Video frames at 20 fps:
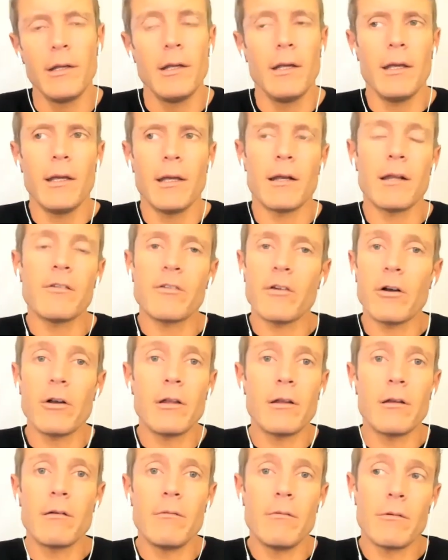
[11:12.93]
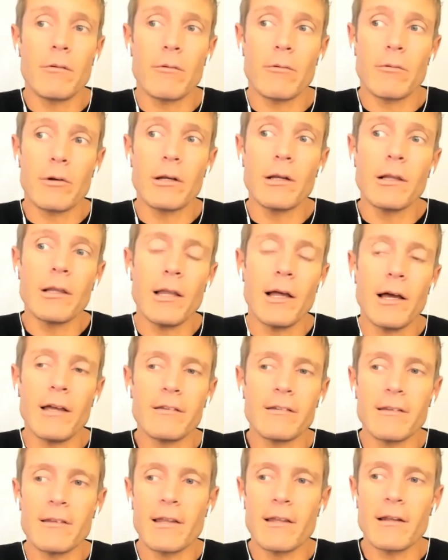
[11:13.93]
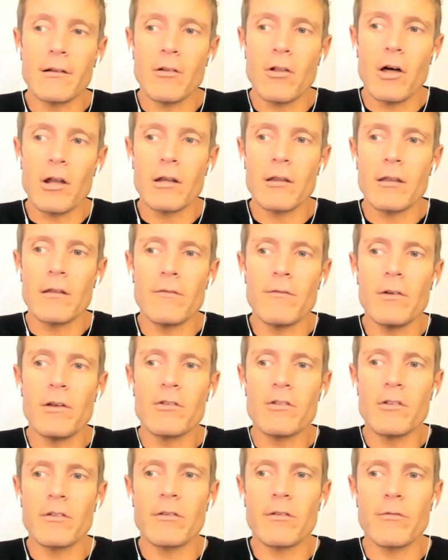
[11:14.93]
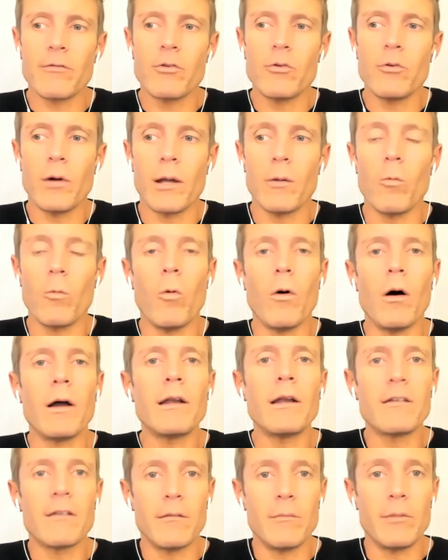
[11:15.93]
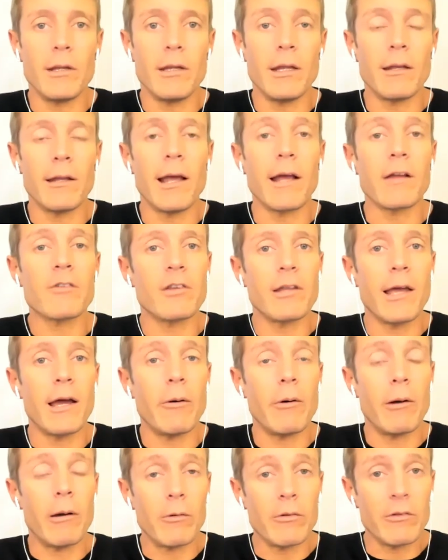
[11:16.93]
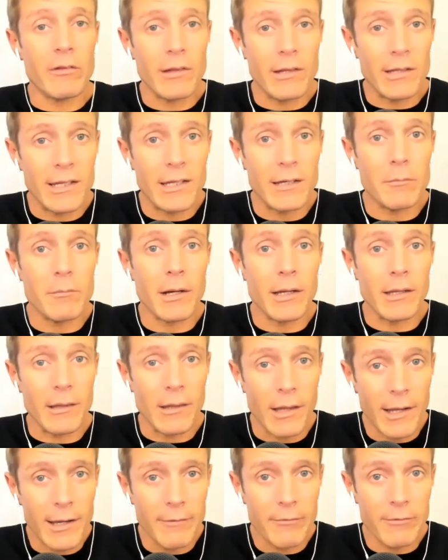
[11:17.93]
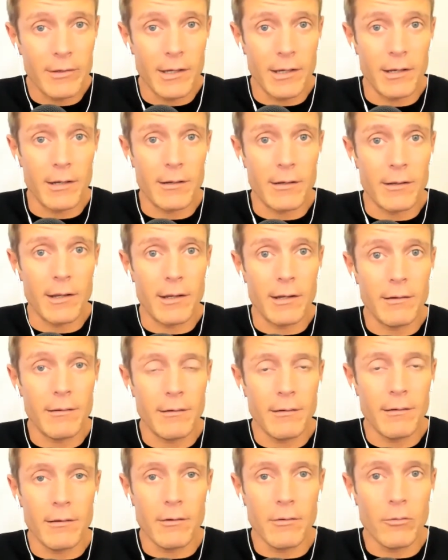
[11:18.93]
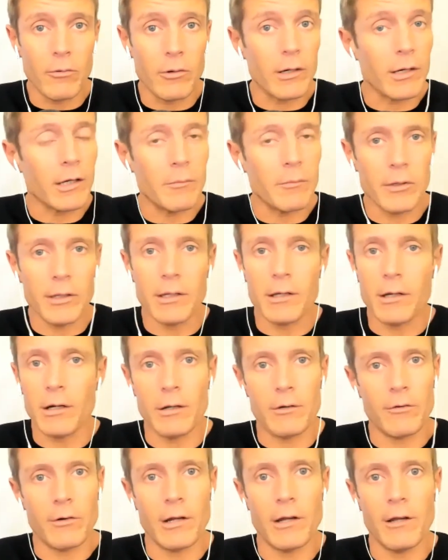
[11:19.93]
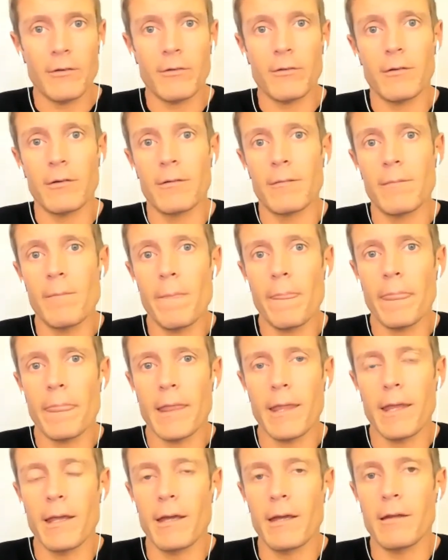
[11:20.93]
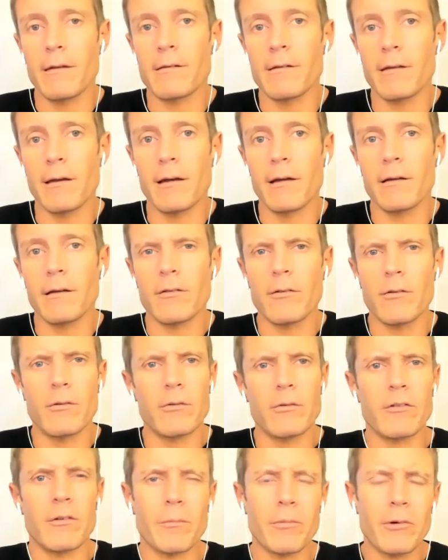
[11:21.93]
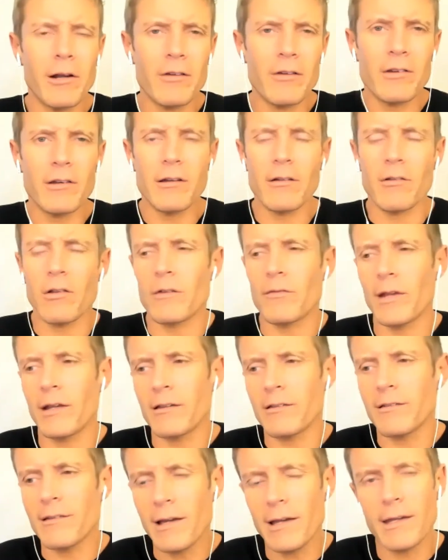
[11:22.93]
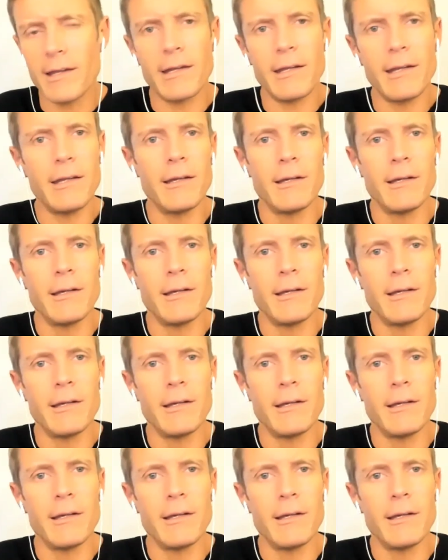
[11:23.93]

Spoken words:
I started realizing that a lot of the visions of who I wanted to be and actually how I was leading my life day to day were in complete contrast. And so there was depression, a lot of anxiety.